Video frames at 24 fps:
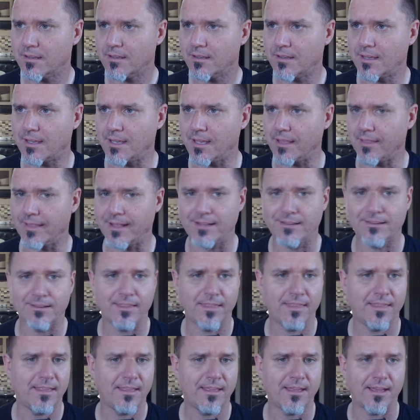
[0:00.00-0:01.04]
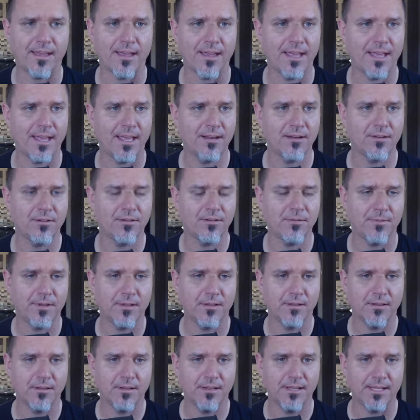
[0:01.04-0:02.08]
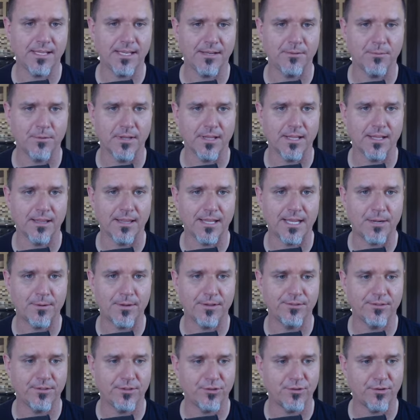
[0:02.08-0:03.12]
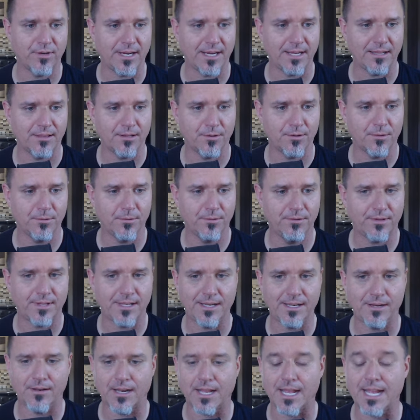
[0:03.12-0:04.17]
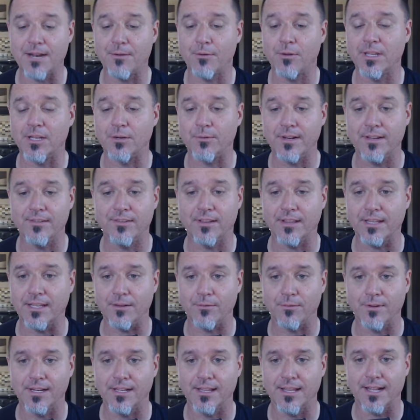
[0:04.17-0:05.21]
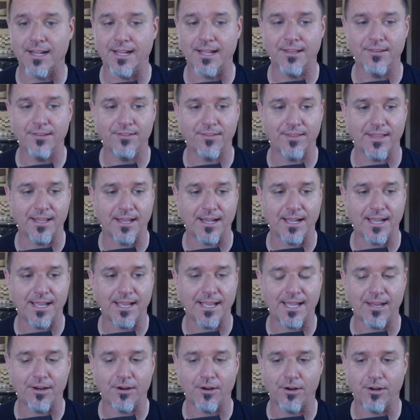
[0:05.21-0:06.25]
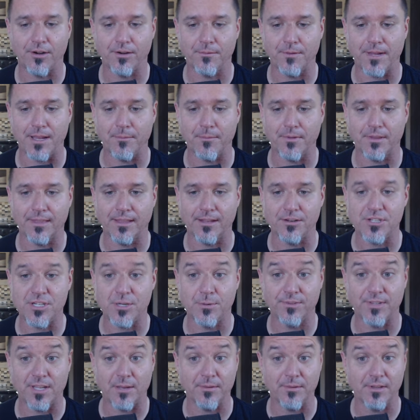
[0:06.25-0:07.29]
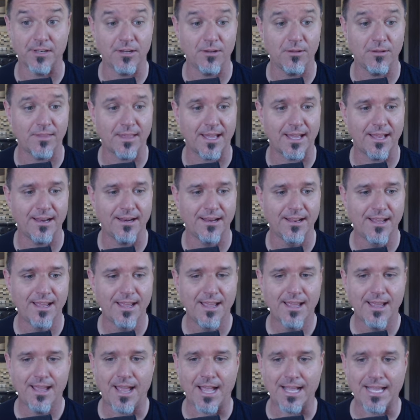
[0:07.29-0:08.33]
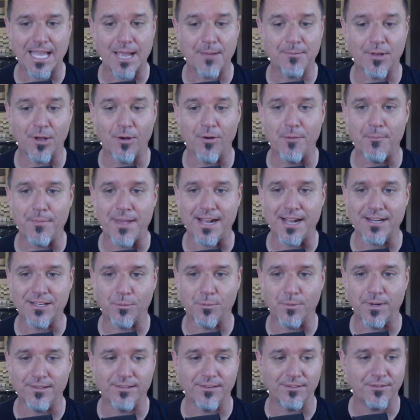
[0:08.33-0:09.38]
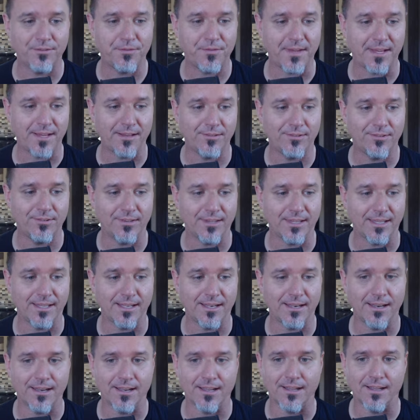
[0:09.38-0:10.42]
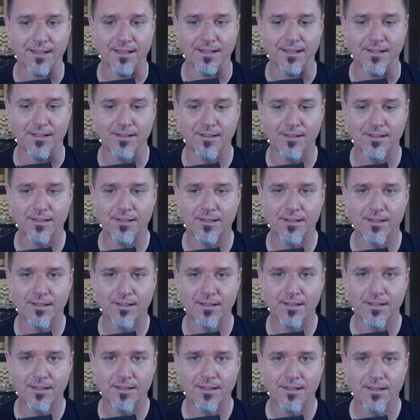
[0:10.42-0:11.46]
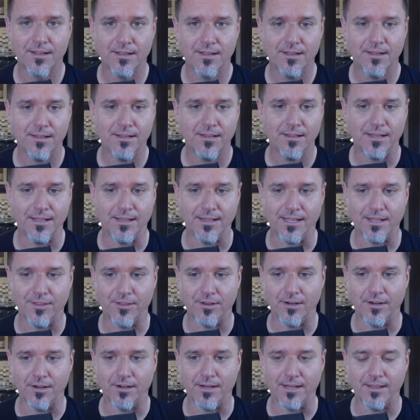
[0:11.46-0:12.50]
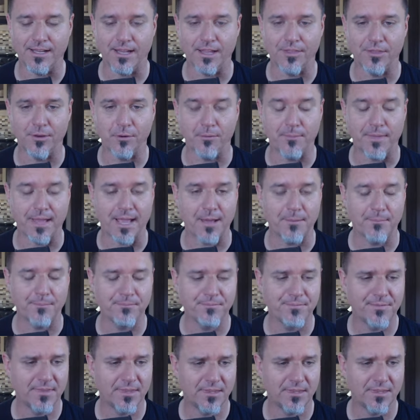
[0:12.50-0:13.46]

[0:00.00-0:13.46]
Okay, that's that. Lilly will allow us to trade those. I did. I only recently realized that I had her that she was able to do that. I kept going back to what's his face in uh, in the other in the other map.